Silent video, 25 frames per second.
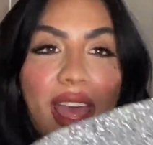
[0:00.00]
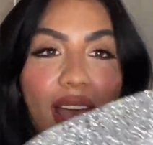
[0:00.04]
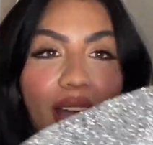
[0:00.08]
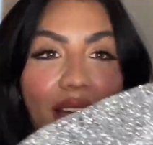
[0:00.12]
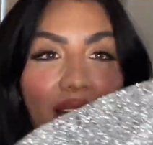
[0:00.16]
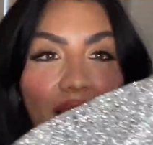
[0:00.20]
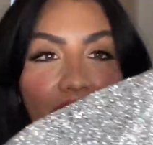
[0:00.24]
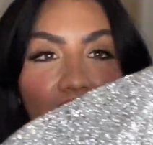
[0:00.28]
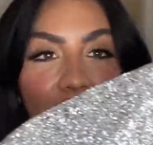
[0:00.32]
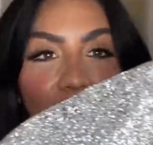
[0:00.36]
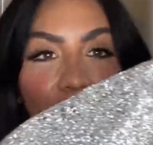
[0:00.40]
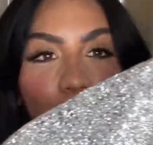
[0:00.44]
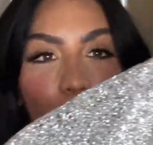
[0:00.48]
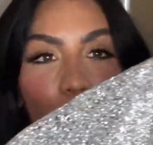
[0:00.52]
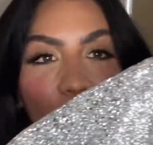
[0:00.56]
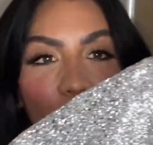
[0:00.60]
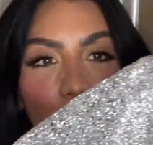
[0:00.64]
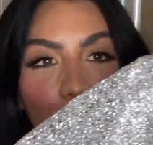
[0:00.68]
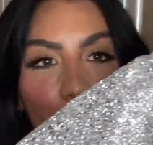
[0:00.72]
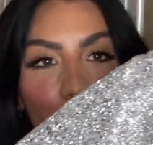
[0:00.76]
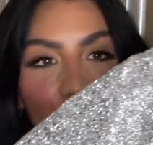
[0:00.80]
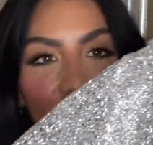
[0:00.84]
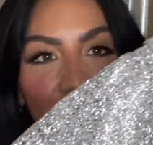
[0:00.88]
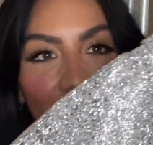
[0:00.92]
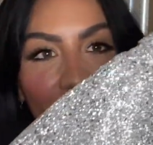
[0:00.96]

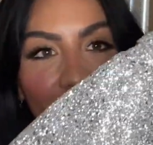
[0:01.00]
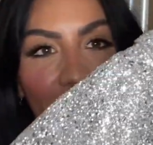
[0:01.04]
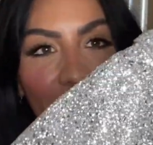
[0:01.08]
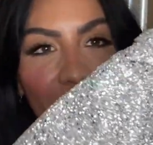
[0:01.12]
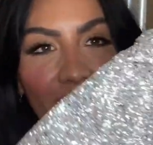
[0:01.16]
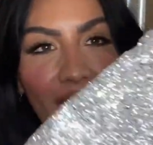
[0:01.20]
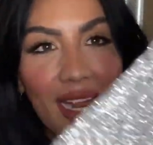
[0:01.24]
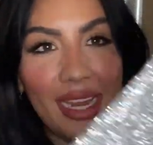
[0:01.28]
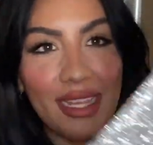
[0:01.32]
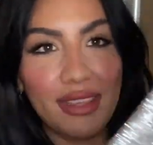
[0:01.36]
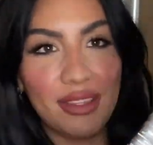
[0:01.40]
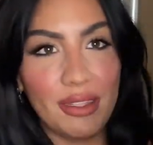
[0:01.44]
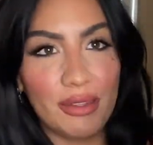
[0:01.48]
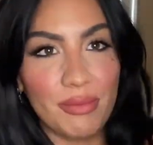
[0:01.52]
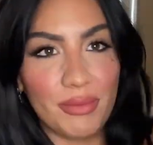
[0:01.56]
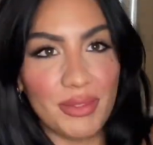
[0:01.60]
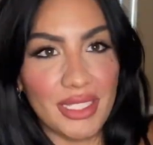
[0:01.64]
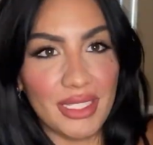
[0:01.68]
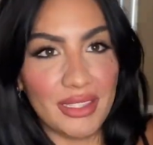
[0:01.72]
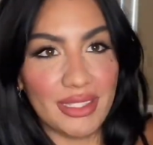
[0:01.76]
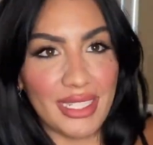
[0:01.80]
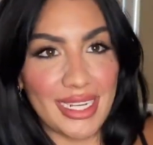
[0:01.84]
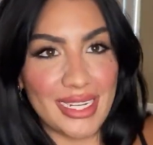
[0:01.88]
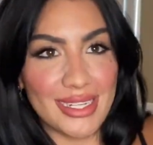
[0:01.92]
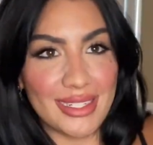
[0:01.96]
But I love the
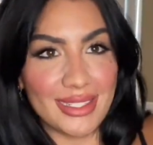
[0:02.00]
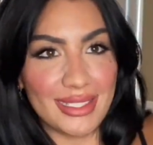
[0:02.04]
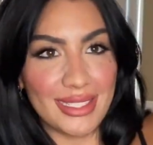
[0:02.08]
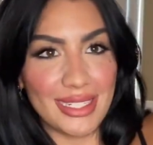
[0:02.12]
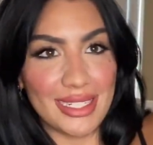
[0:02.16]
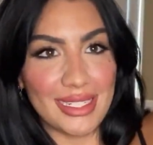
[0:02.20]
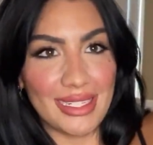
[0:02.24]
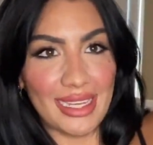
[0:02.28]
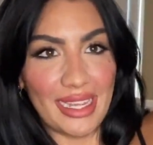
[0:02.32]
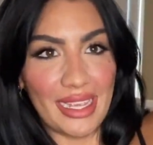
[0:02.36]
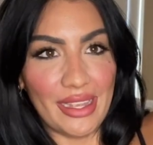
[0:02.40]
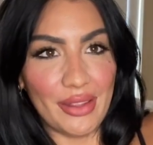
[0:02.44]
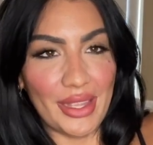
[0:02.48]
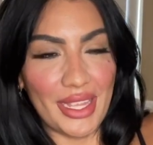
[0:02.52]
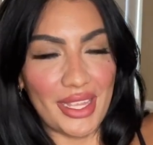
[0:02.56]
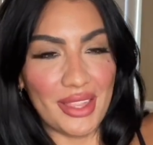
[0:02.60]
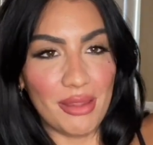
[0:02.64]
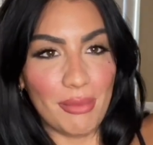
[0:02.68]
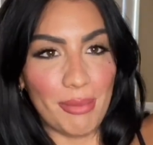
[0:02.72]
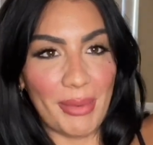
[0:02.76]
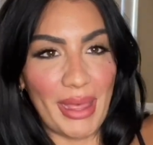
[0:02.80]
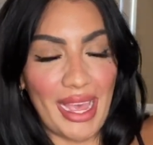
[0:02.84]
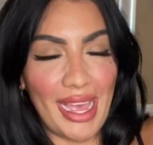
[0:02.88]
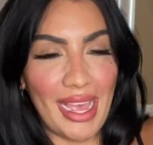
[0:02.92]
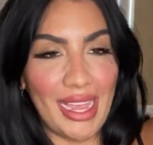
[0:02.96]
lace detail in the
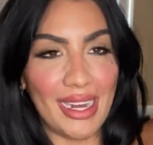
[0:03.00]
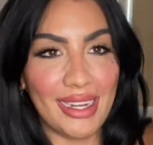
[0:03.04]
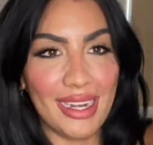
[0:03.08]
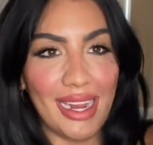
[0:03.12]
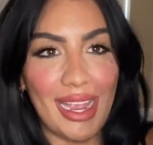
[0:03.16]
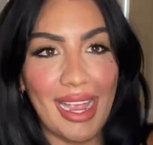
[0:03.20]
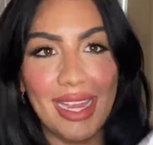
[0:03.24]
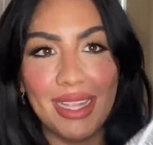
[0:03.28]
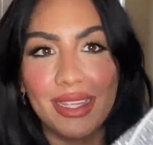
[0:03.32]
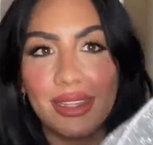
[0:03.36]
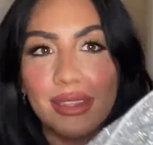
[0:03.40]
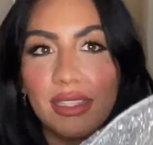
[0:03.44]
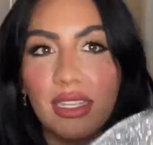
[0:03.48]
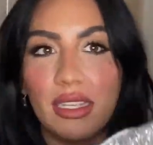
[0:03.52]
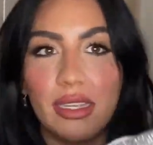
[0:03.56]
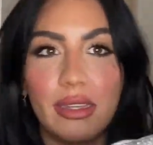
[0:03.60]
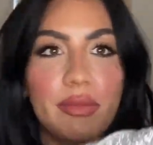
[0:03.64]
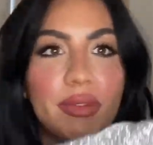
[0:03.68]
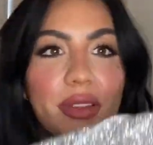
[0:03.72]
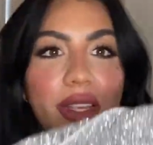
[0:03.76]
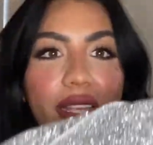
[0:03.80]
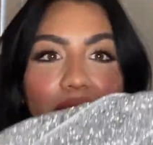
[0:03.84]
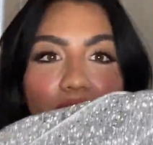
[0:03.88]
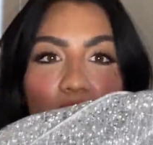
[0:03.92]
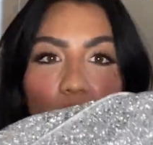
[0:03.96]
back. I
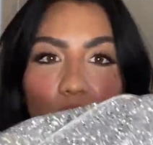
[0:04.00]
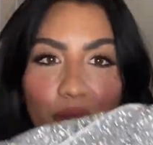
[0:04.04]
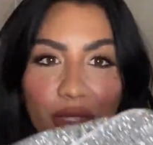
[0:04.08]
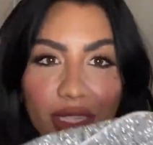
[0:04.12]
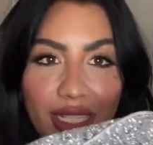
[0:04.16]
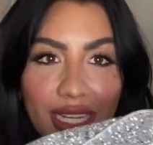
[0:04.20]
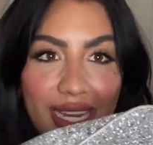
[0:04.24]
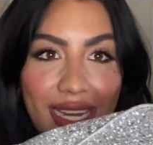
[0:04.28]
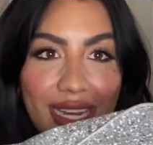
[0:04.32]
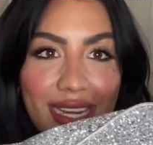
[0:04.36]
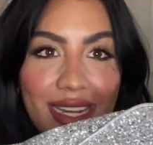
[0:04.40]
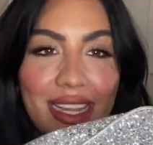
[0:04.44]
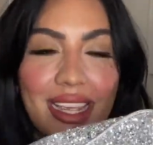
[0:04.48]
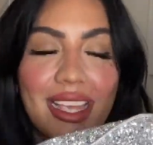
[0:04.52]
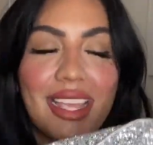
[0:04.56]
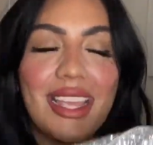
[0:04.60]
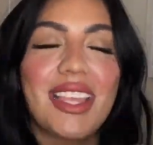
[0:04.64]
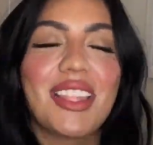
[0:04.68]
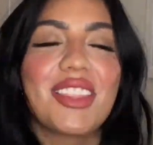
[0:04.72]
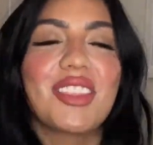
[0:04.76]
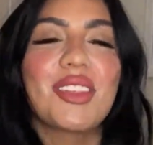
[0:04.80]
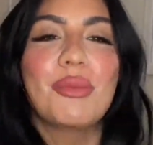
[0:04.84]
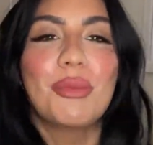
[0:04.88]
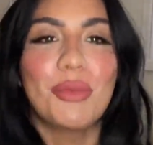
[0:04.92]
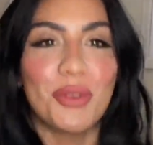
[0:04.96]
love the bling.
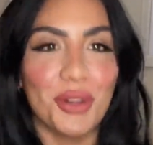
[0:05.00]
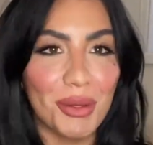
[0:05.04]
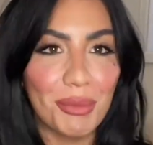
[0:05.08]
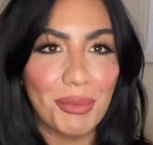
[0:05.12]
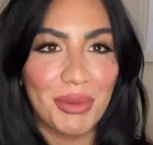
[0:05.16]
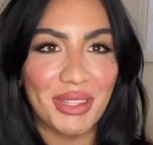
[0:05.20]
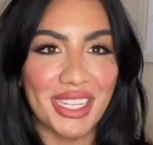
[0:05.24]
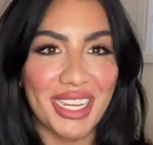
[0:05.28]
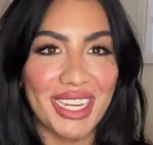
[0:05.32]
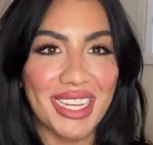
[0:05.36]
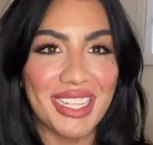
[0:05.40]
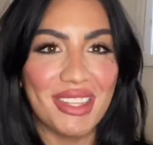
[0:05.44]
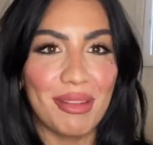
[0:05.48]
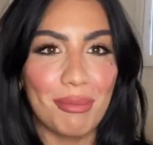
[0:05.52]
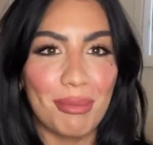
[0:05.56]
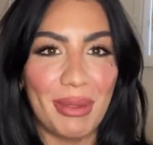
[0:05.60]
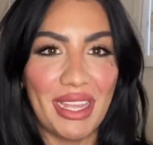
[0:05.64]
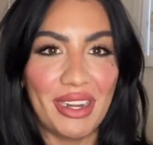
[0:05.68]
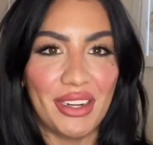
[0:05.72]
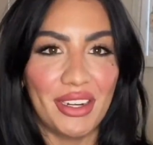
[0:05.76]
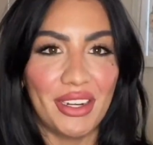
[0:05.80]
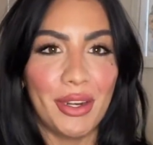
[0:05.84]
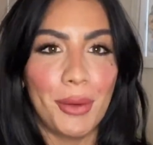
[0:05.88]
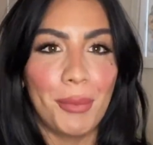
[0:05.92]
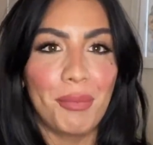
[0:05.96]
The more bling, the
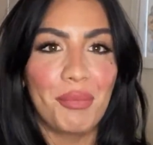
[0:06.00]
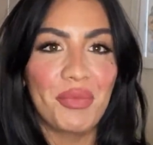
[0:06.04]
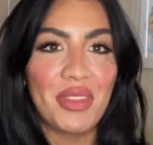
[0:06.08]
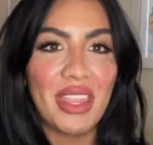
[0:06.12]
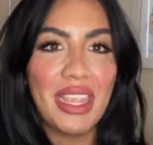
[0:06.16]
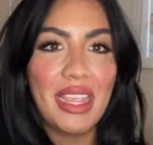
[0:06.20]
better.